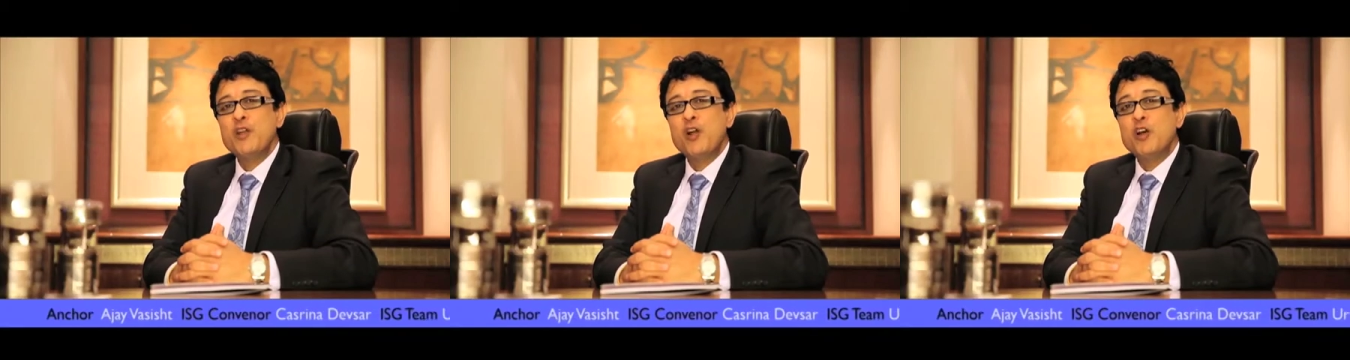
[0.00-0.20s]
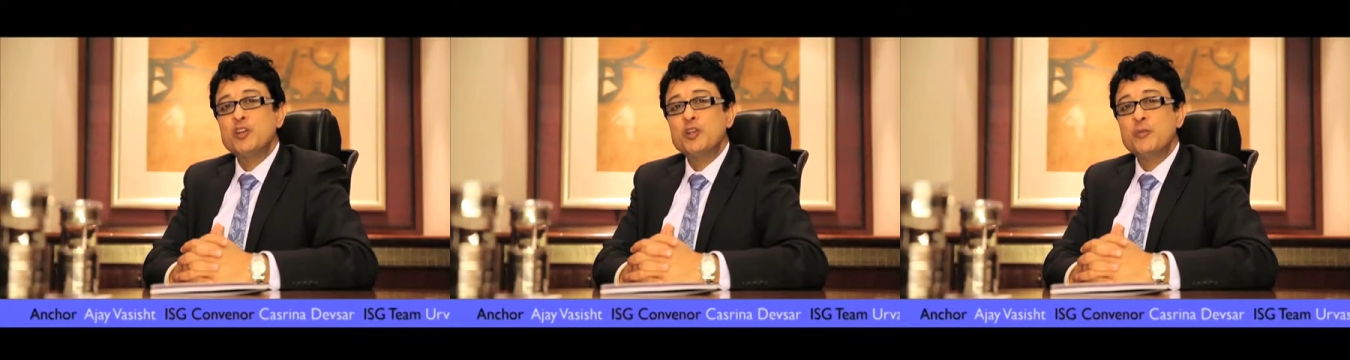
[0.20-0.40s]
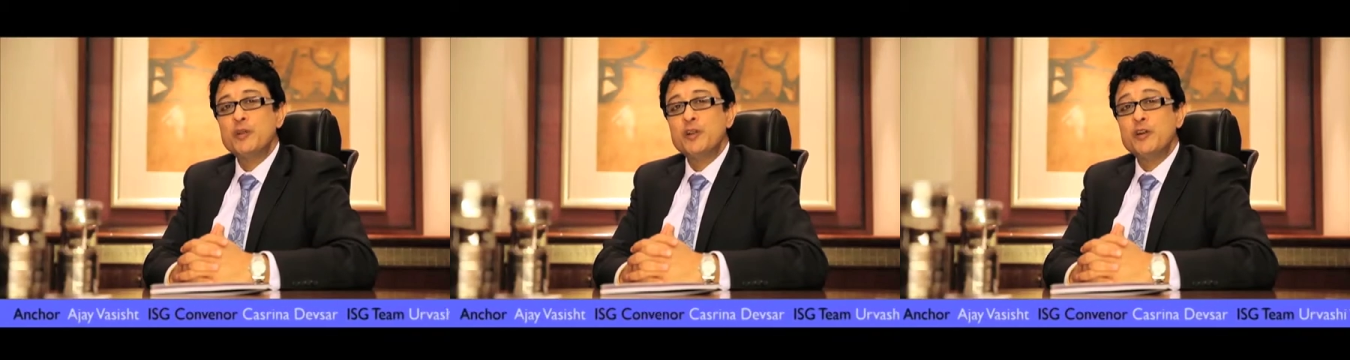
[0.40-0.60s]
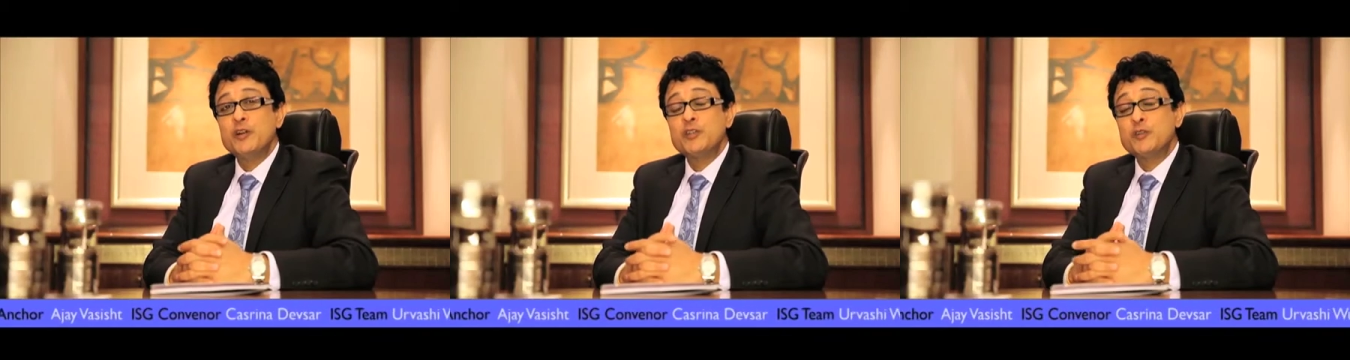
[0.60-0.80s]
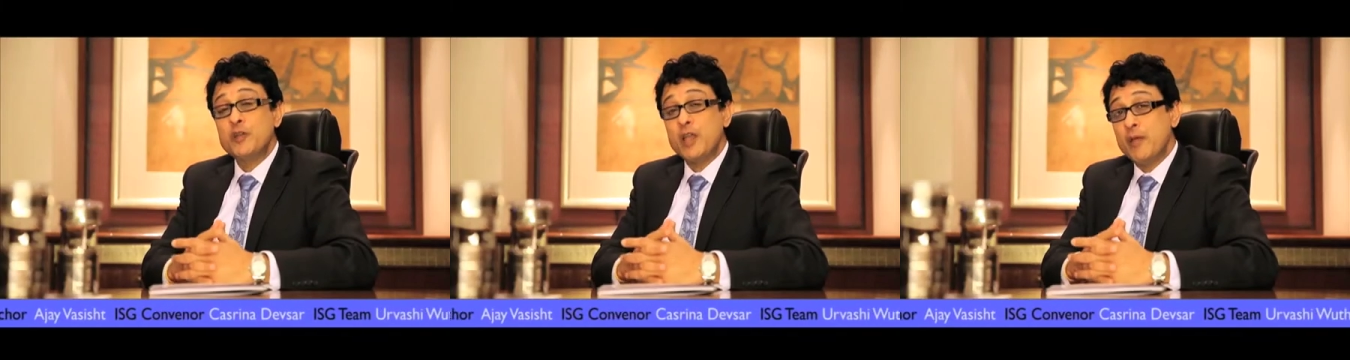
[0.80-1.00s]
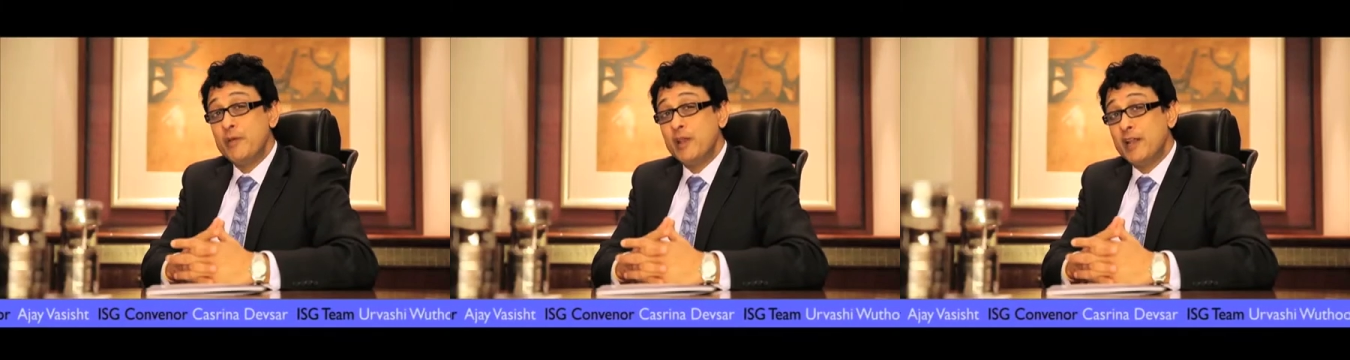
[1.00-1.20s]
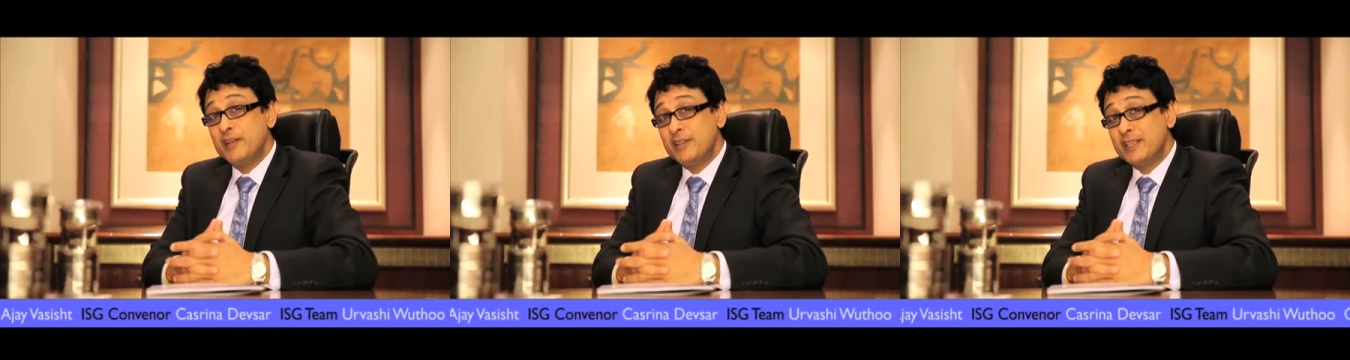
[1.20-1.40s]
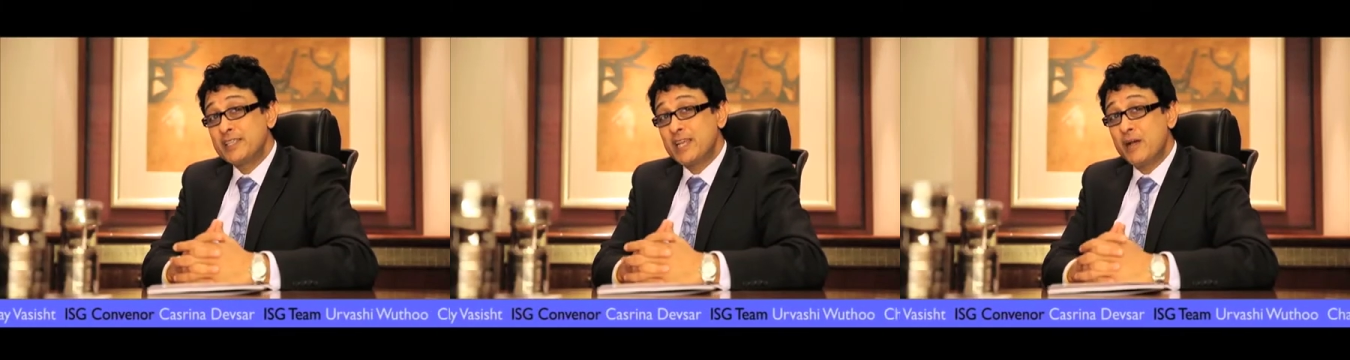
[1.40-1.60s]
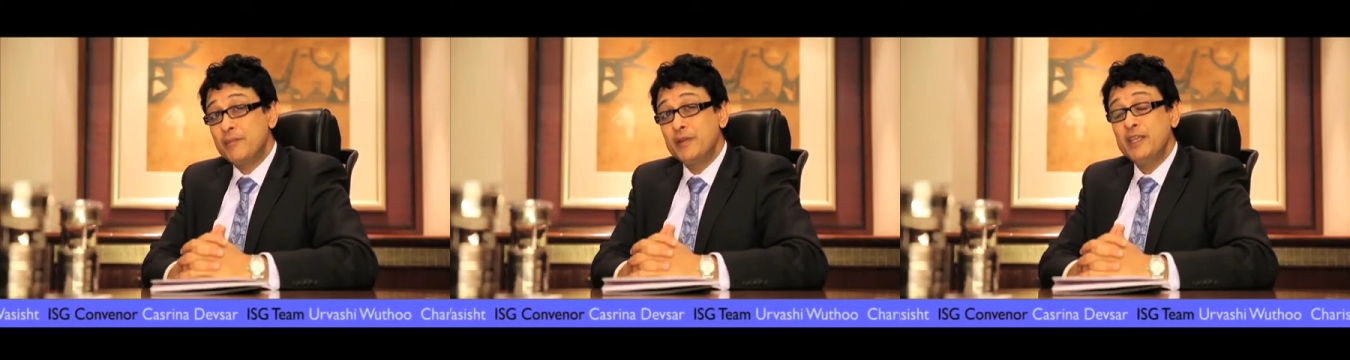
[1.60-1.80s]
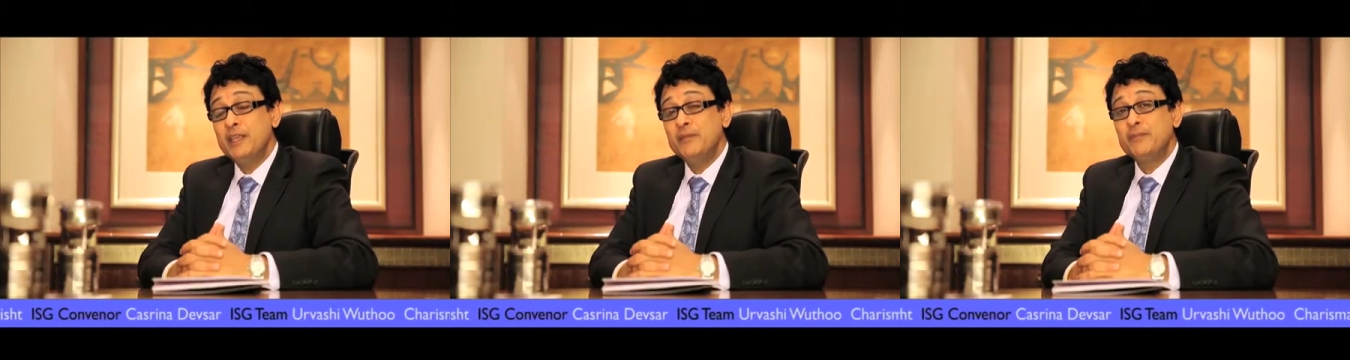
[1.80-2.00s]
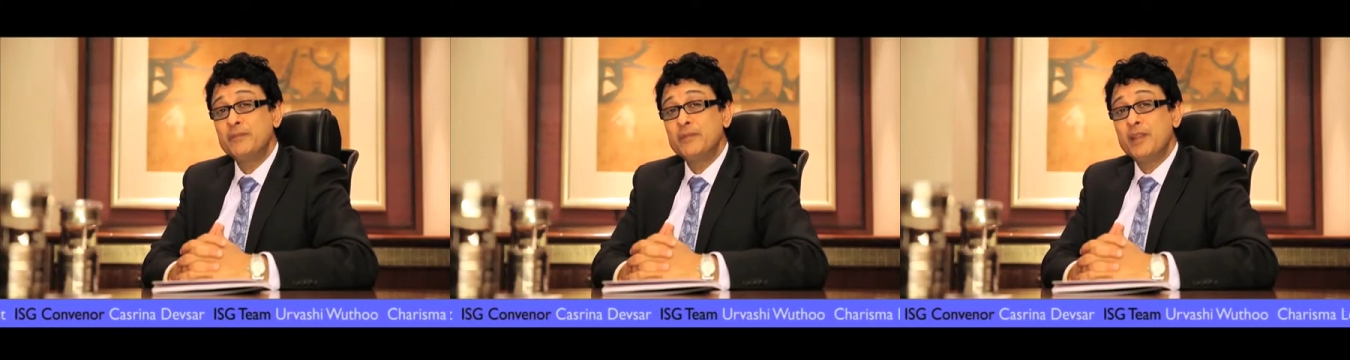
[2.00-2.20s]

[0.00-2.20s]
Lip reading: entrepreneurs to emulate this company